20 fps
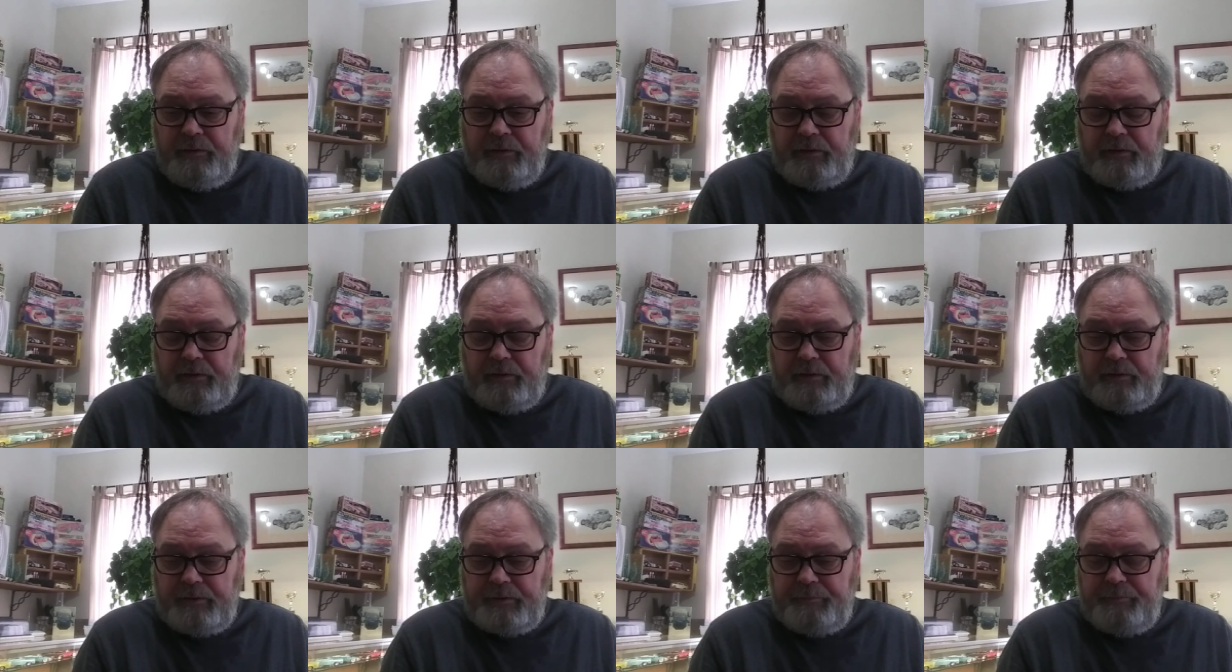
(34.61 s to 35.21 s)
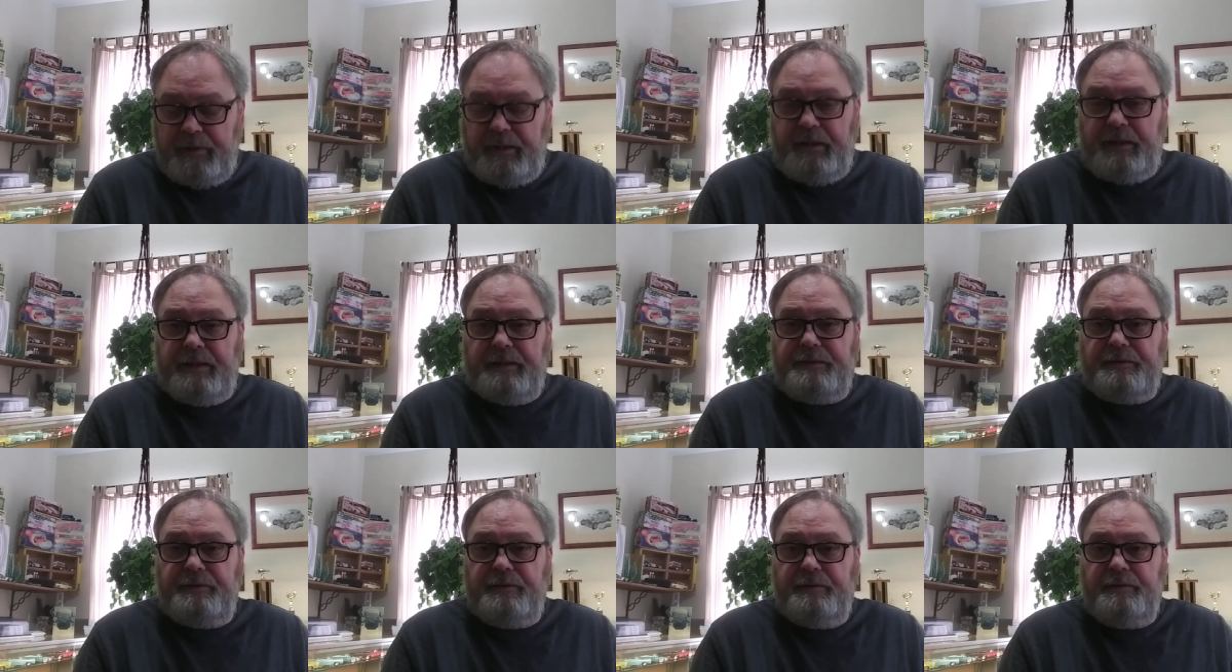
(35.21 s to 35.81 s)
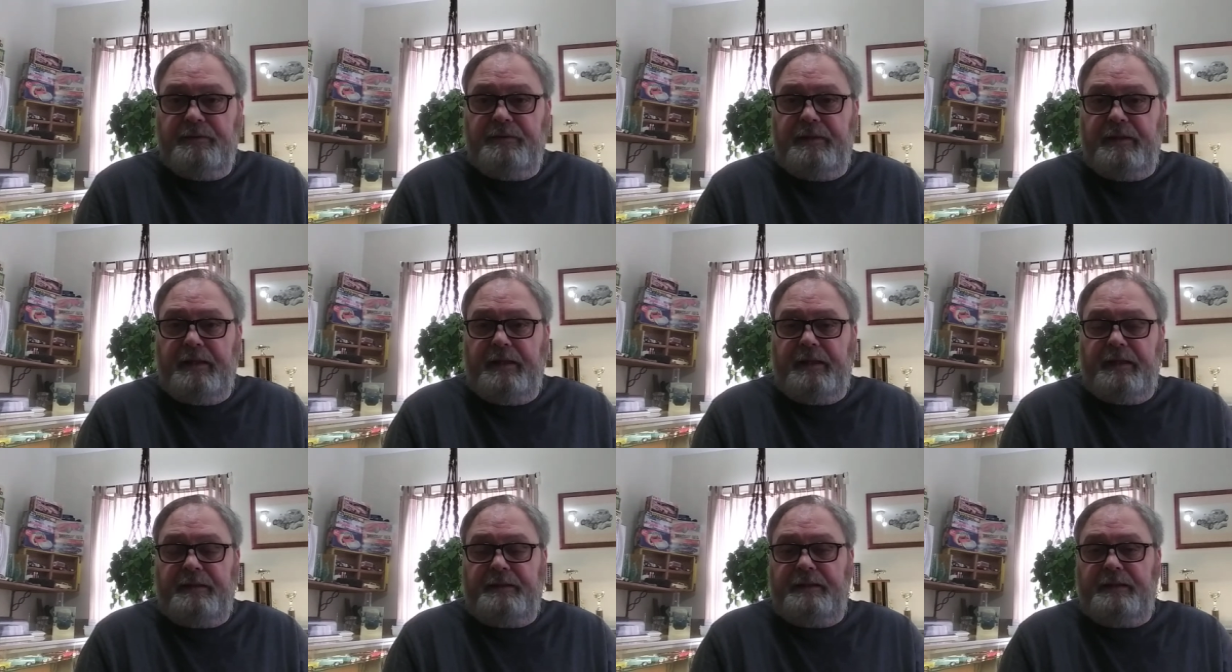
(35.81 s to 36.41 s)
uh, some cancer and they
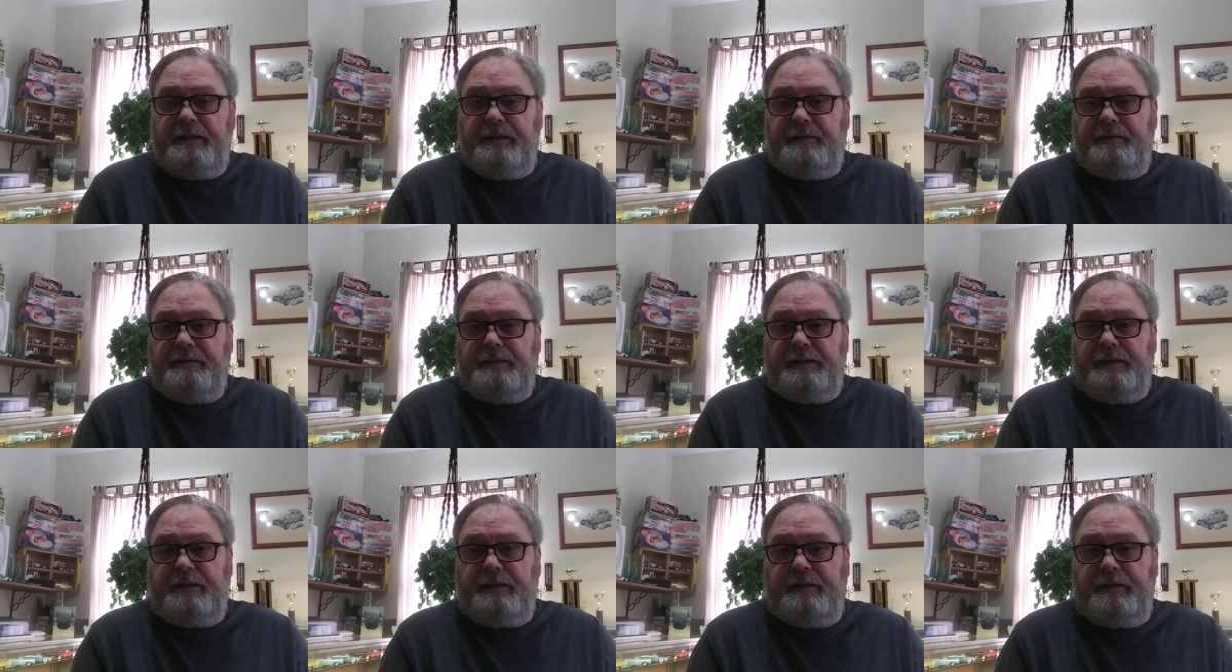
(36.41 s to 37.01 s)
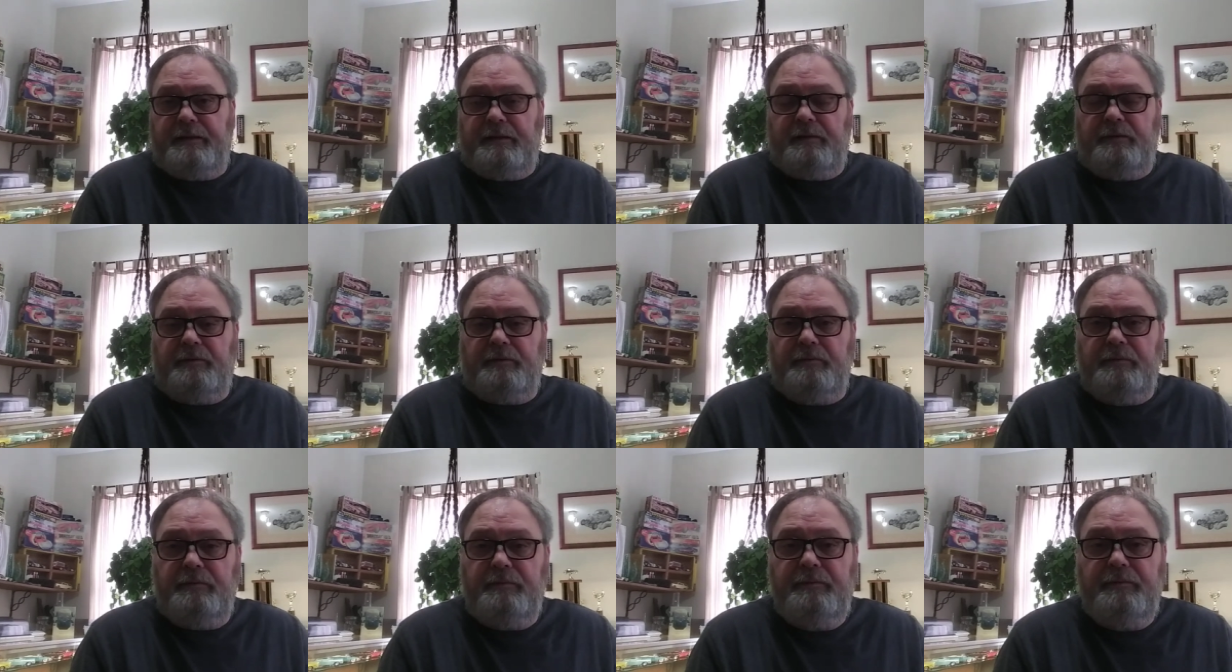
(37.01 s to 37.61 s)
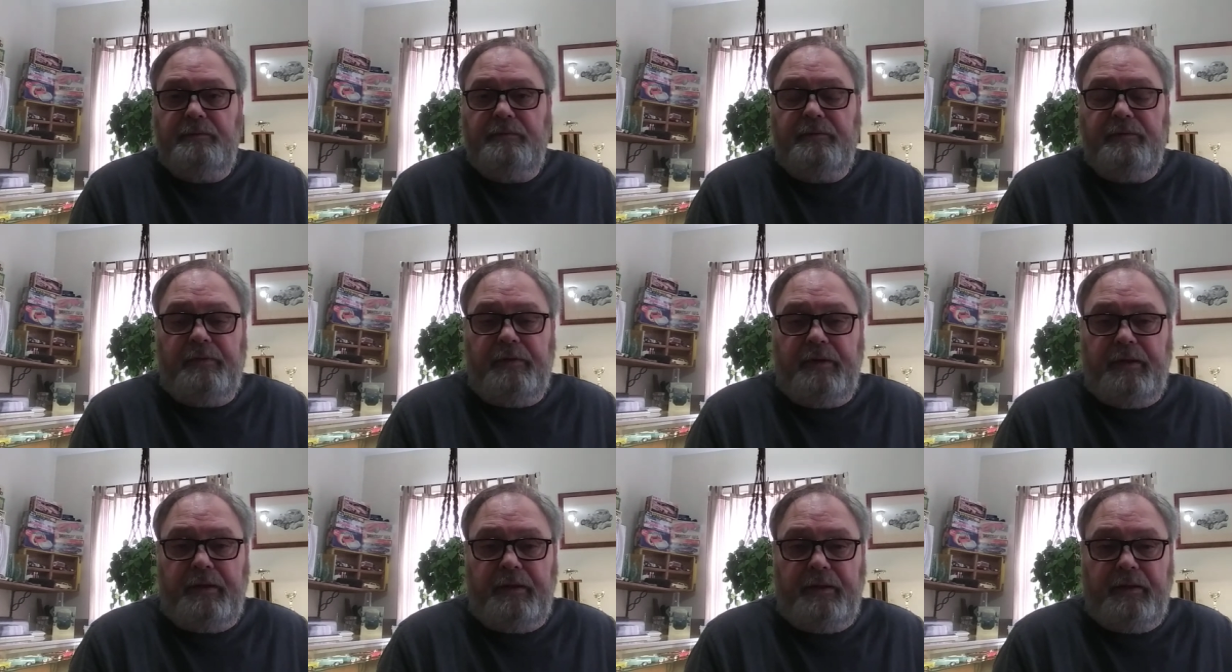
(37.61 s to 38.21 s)
got that taken out
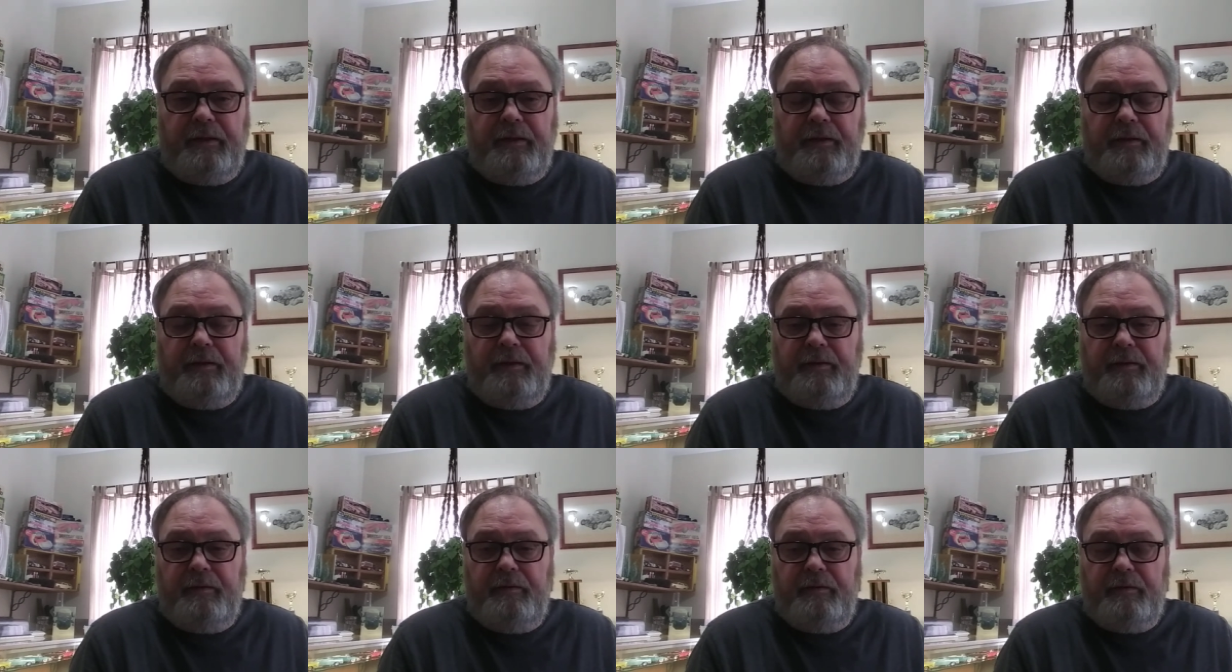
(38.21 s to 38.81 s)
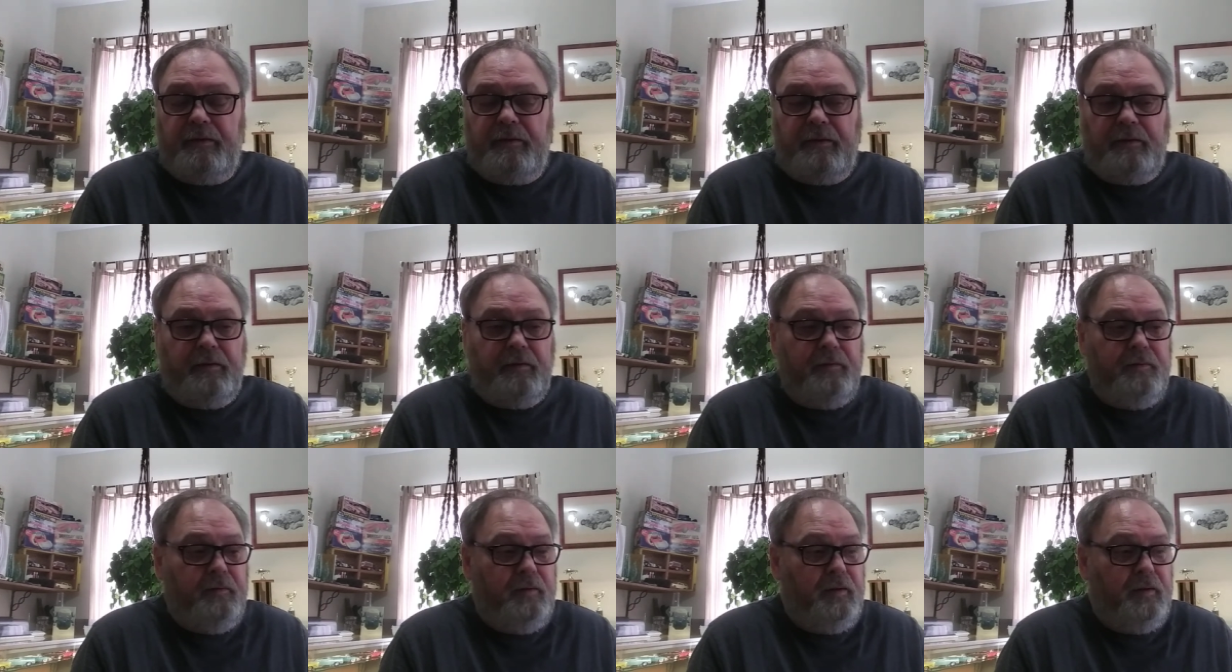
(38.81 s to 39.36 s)
and uh,